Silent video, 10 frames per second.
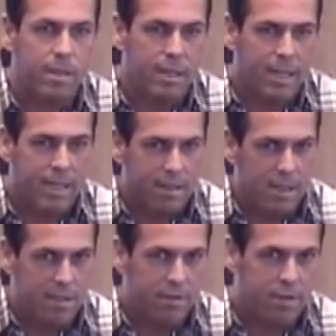
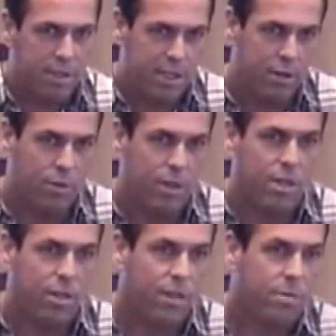I started ignoring
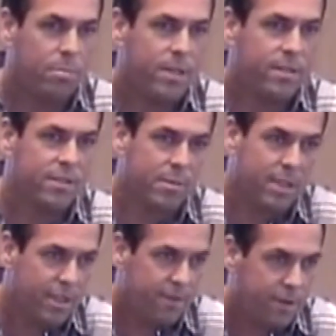all the other pieces of my
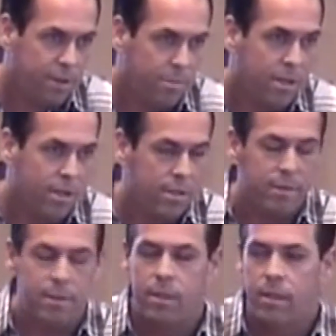life falling apart.
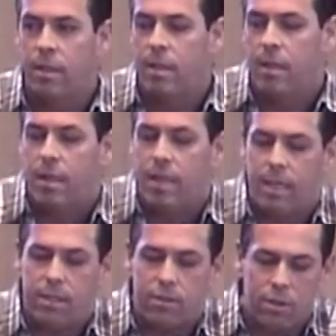
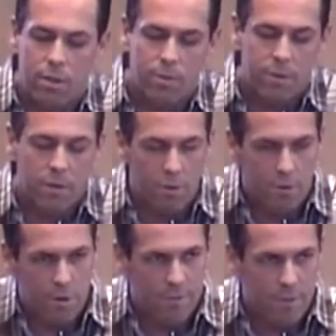And so going
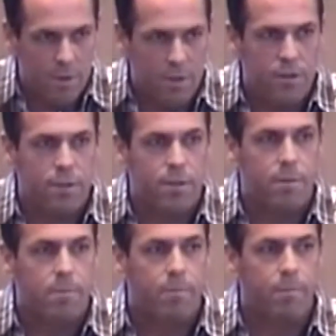through a divorce,
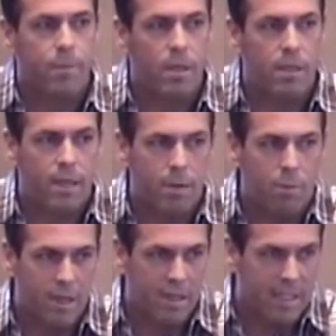I
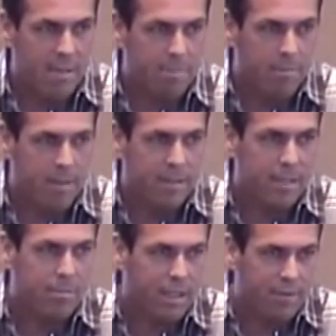wanted to keep up that
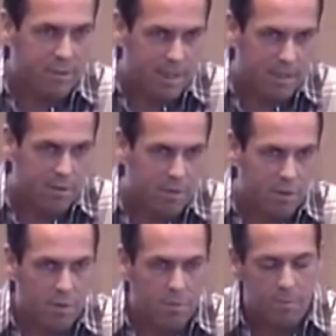same lifestyle. And
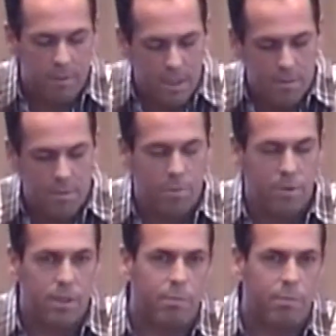so in my brilliant